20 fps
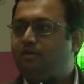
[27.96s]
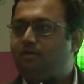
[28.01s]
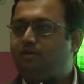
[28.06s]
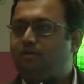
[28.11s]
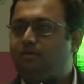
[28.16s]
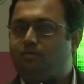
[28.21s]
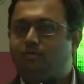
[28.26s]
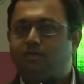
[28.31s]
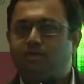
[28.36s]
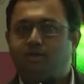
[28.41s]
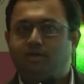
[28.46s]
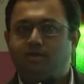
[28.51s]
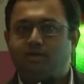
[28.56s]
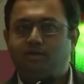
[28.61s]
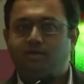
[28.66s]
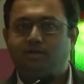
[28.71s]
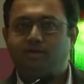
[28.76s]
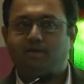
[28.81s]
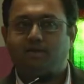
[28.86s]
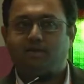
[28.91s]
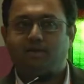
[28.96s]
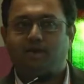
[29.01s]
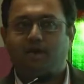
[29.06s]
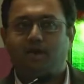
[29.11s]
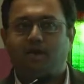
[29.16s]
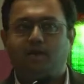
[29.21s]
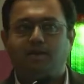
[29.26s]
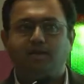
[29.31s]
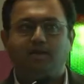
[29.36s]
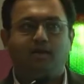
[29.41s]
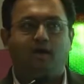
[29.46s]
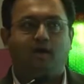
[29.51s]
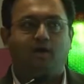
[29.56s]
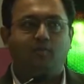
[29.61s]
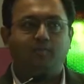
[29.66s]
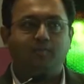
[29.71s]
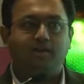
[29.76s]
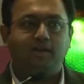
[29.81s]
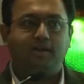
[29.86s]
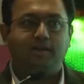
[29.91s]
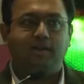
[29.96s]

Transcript: Okay, and how many